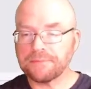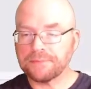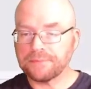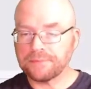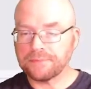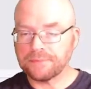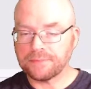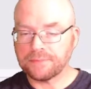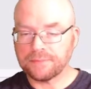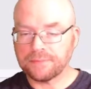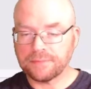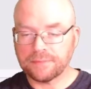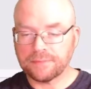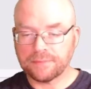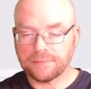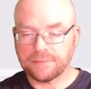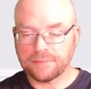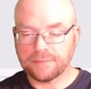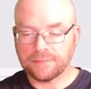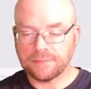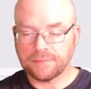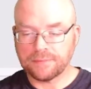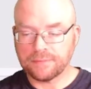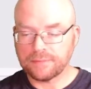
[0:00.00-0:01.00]

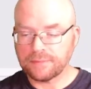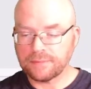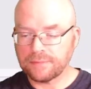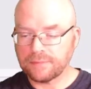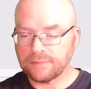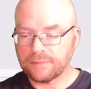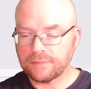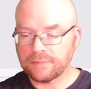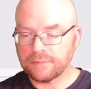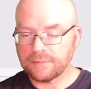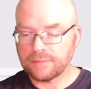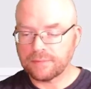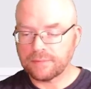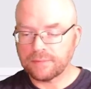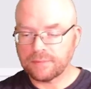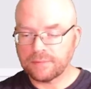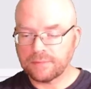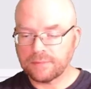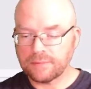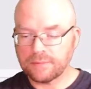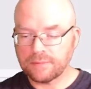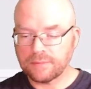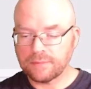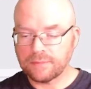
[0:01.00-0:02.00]

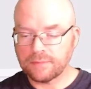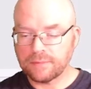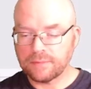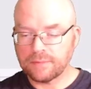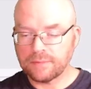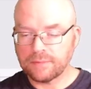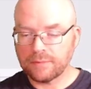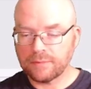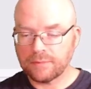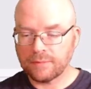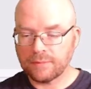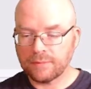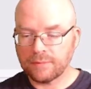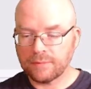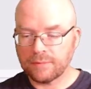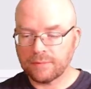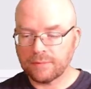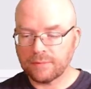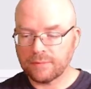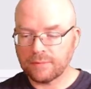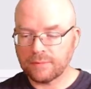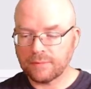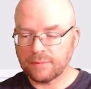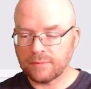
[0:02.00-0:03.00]

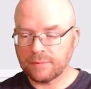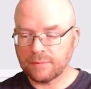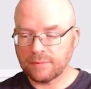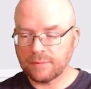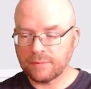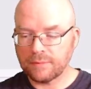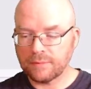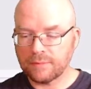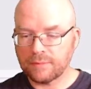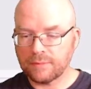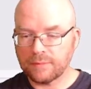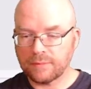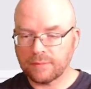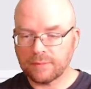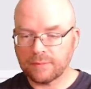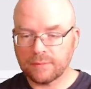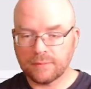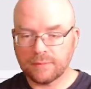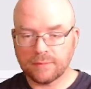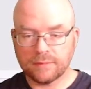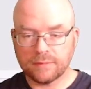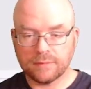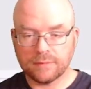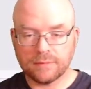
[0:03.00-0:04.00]

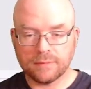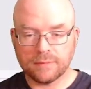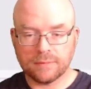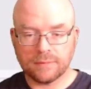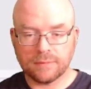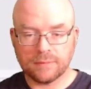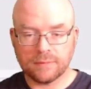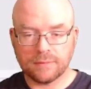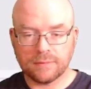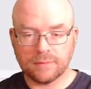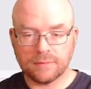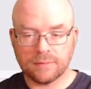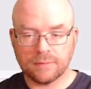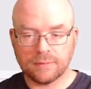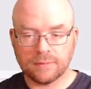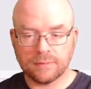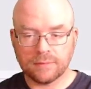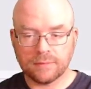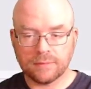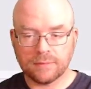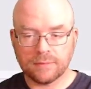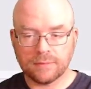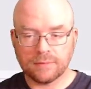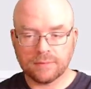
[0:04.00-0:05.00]

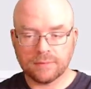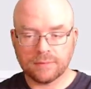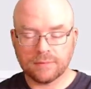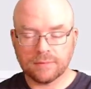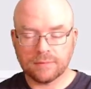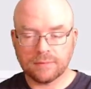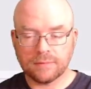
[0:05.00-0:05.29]
(no one is talking)